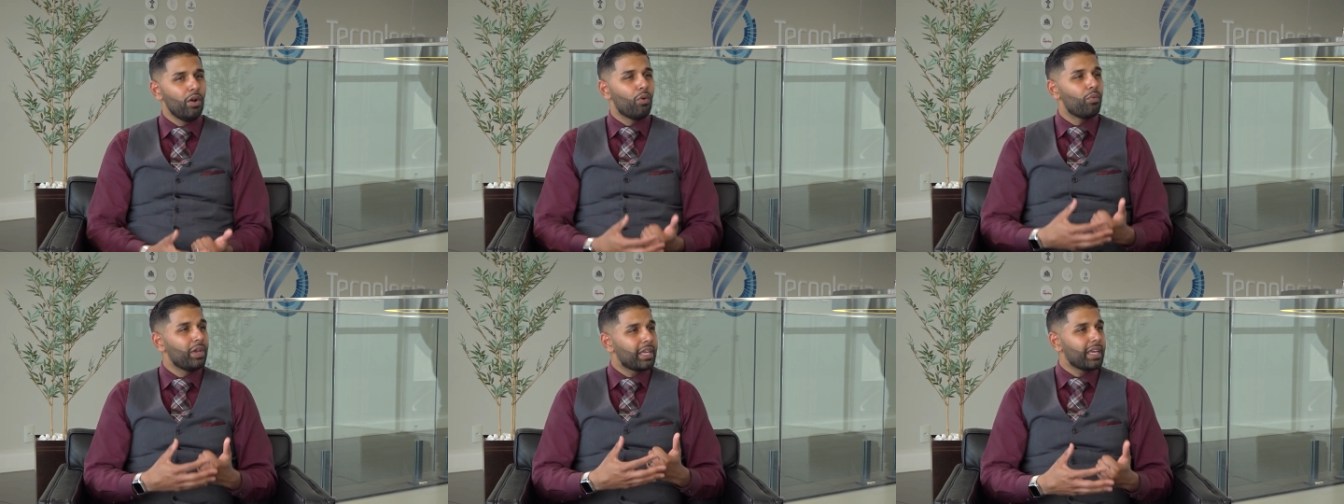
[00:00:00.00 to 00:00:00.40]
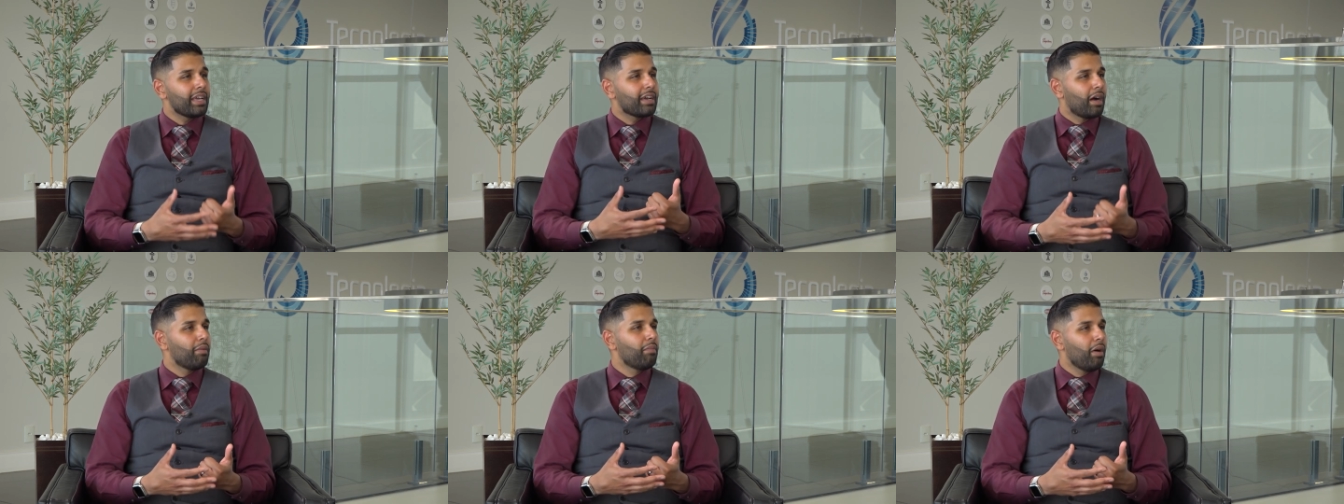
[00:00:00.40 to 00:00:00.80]
we can
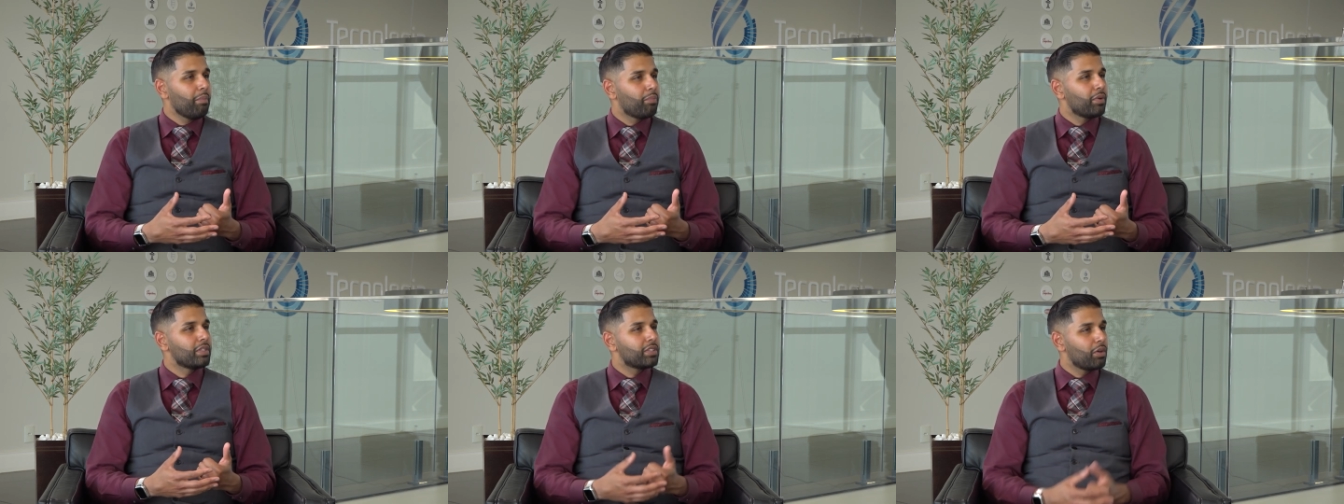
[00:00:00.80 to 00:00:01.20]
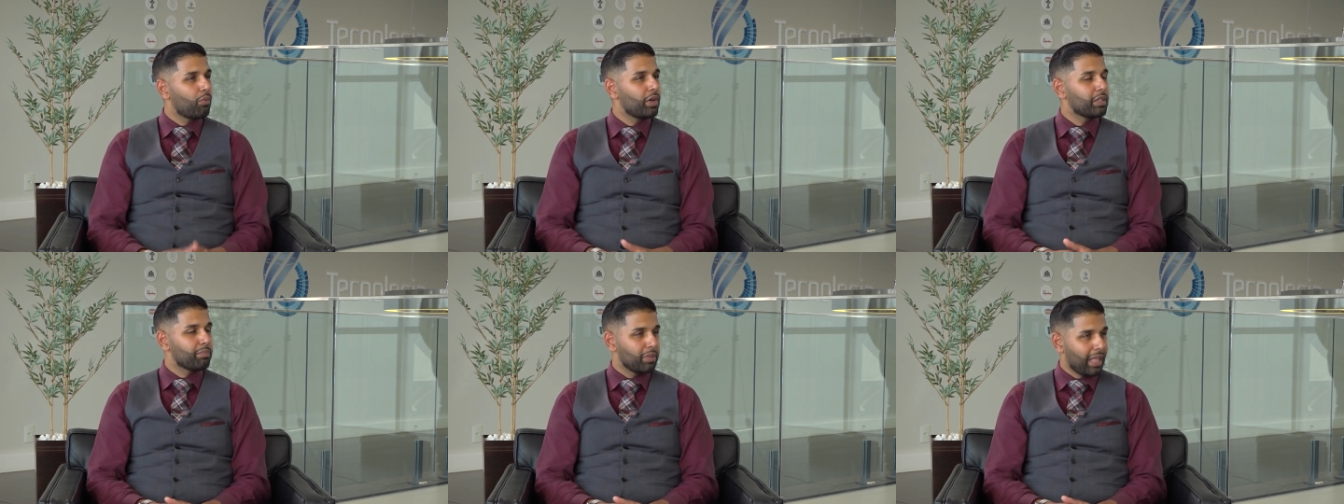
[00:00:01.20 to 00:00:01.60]
come up with
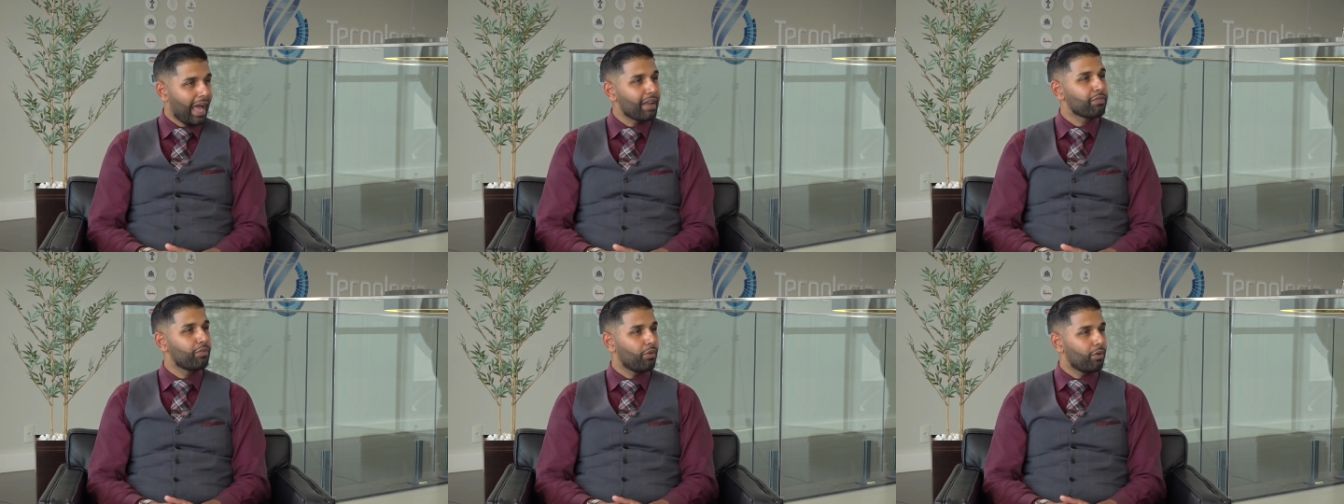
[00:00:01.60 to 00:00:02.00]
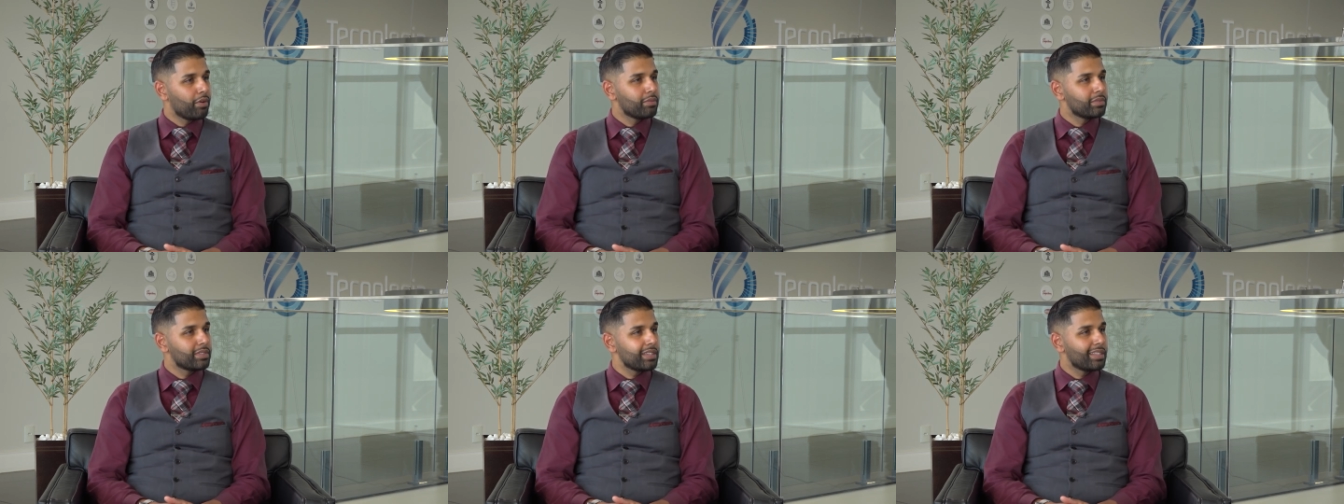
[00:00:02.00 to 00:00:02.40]
with
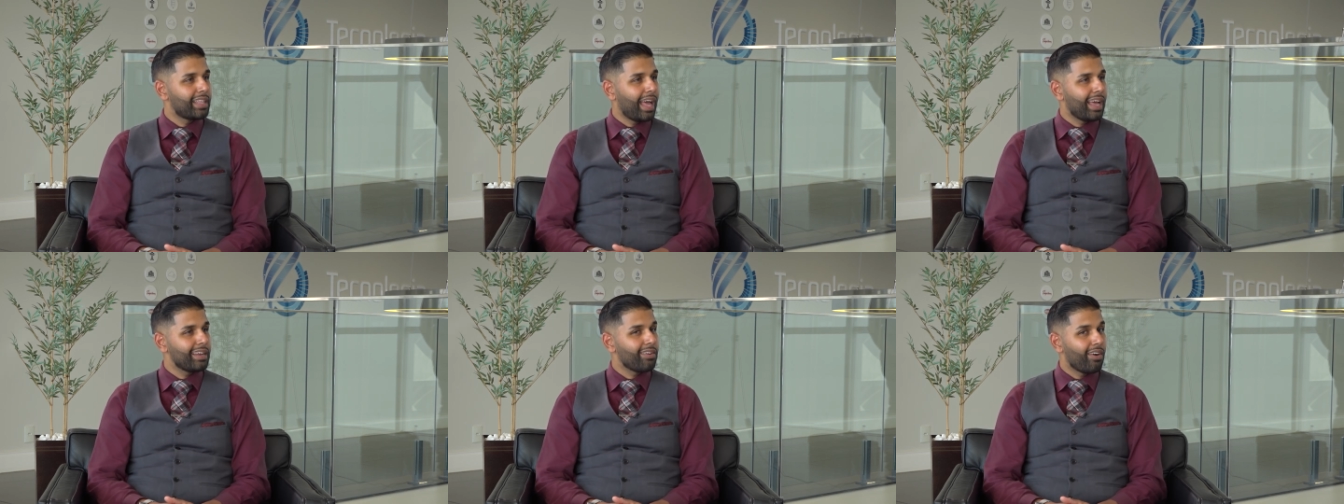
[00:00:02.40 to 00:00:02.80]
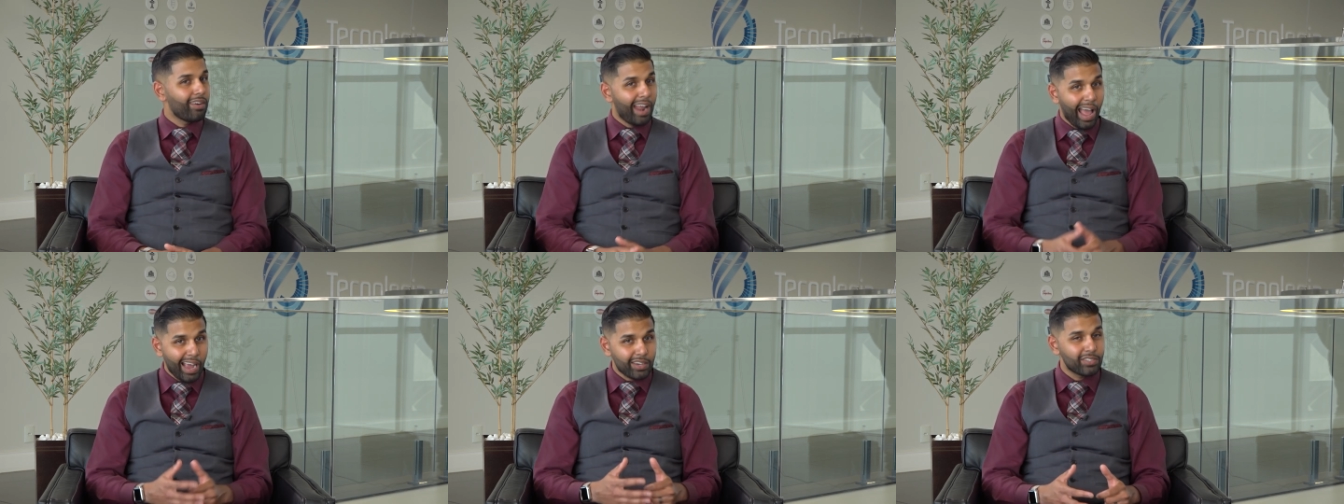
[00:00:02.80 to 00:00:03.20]
platforms that are
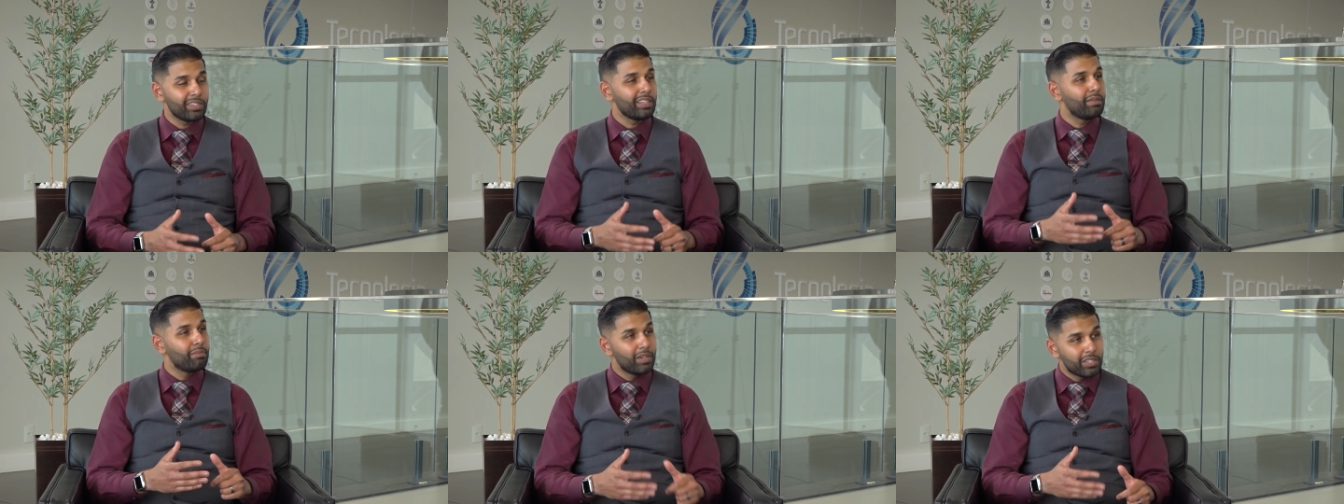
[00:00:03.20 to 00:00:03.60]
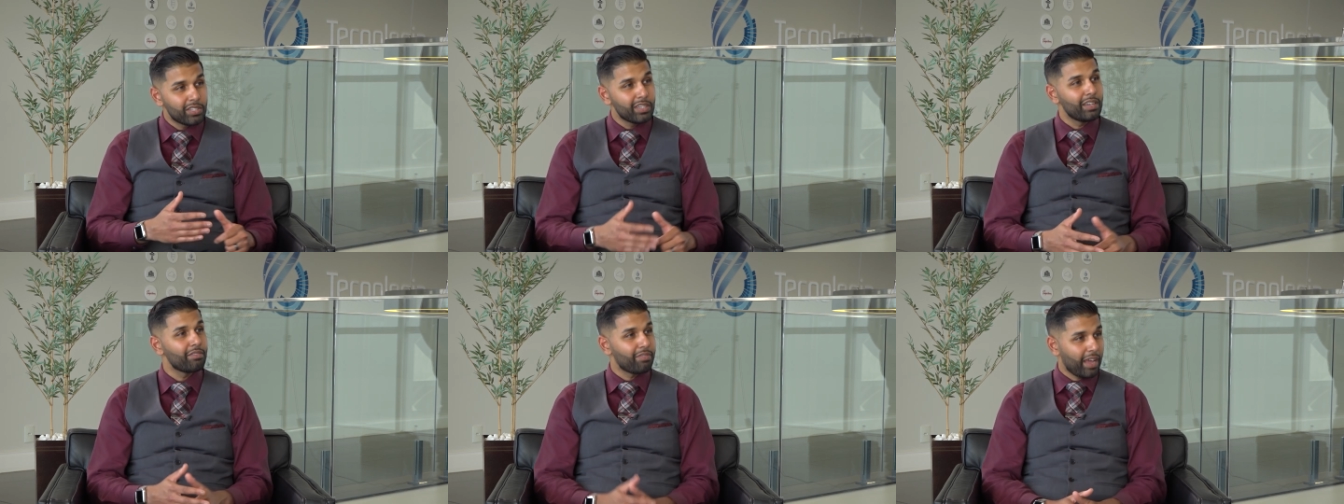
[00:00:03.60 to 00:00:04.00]
actually
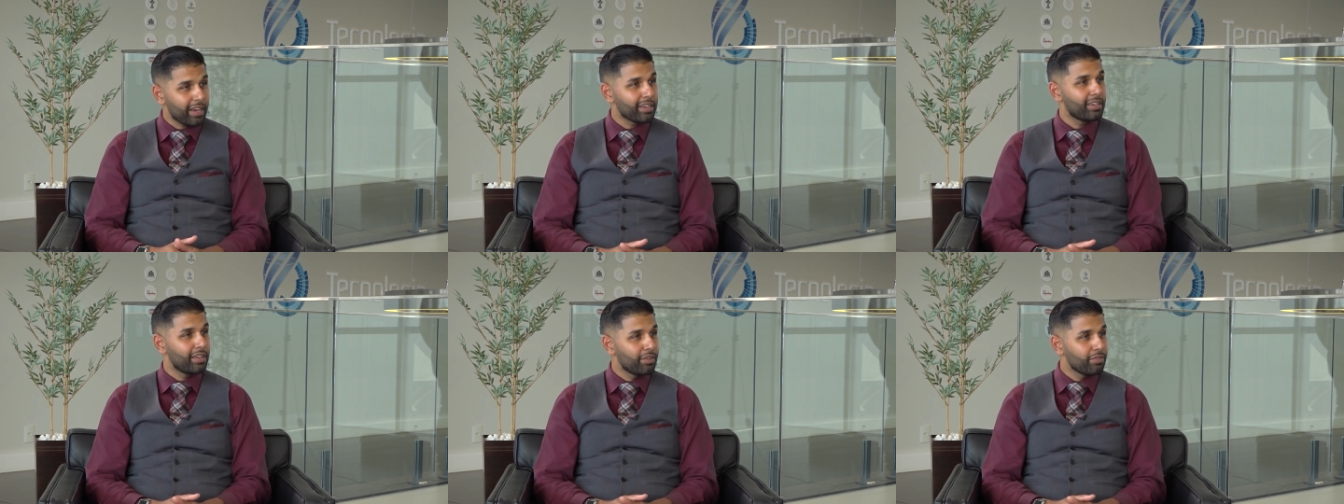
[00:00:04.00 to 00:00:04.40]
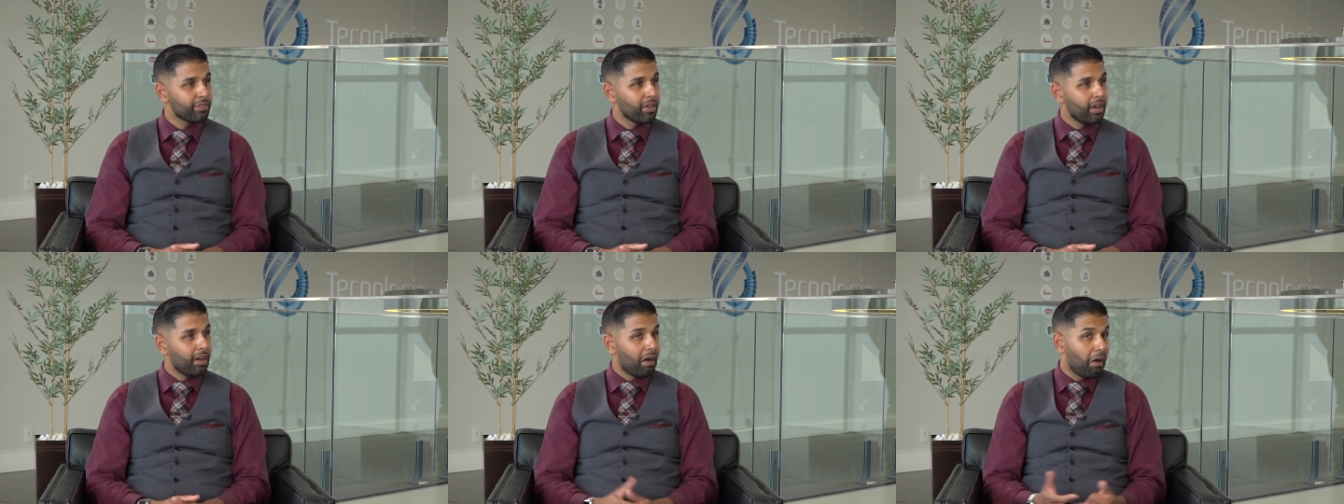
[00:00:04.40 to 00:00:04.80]
mission effective
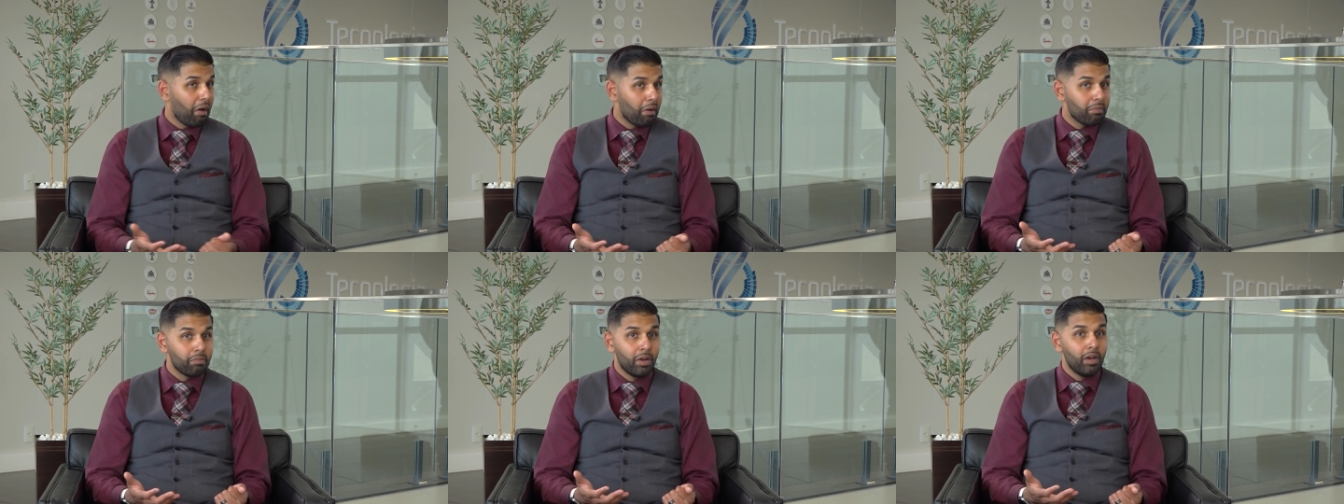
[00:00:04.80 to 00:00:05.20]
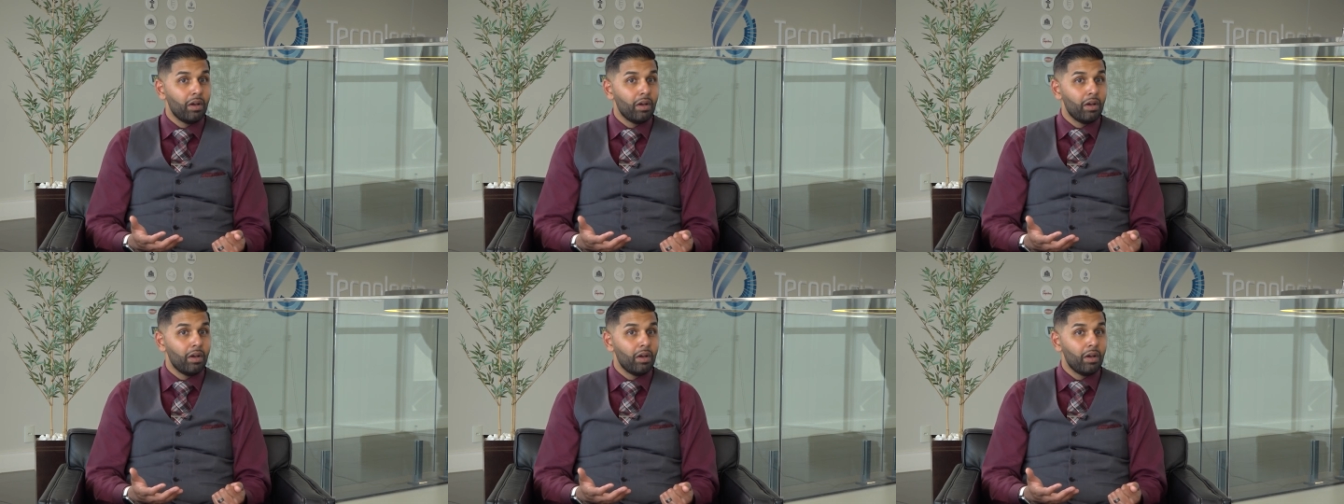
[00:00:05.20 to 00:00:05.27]
um,